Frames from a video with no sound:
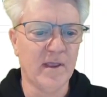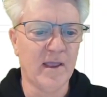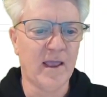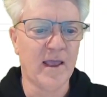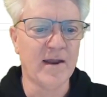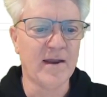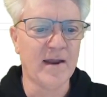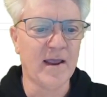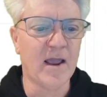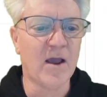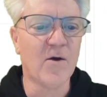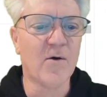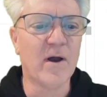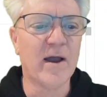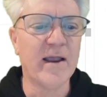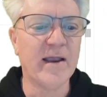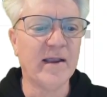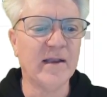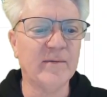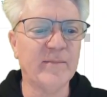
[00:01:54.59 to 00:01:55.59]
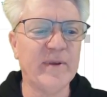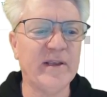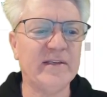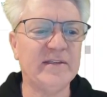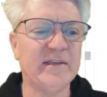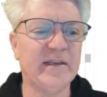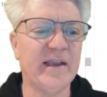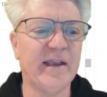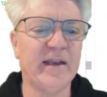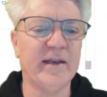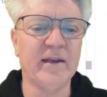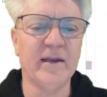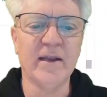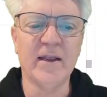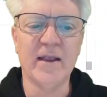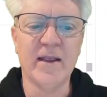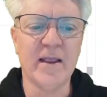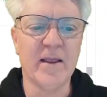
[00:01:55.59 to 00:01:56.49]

And now I can be seeing